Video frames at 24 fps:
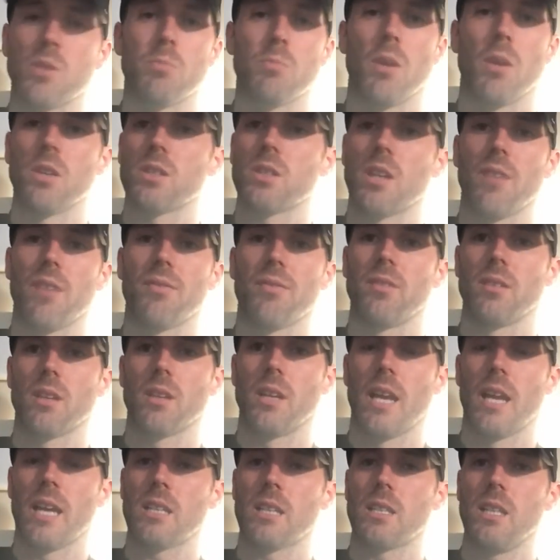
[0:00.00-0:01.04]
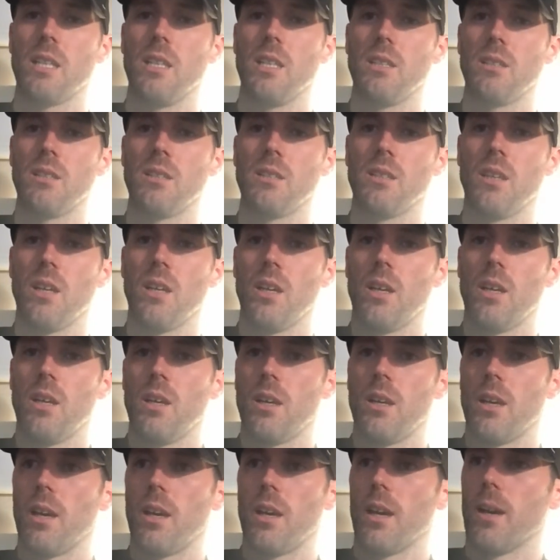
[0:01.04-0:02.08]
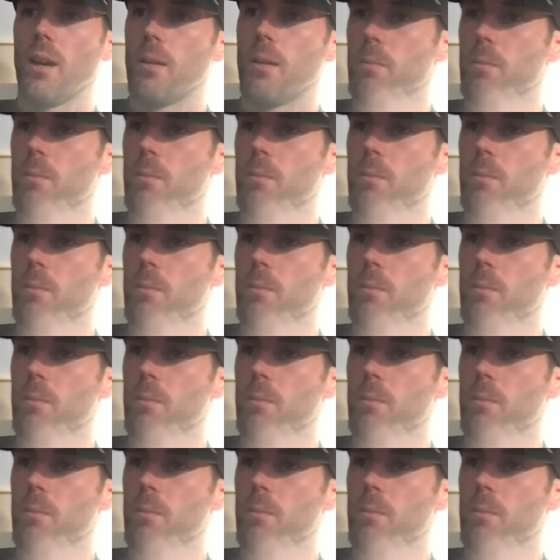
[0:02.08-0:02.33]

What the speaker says: much different the next season. A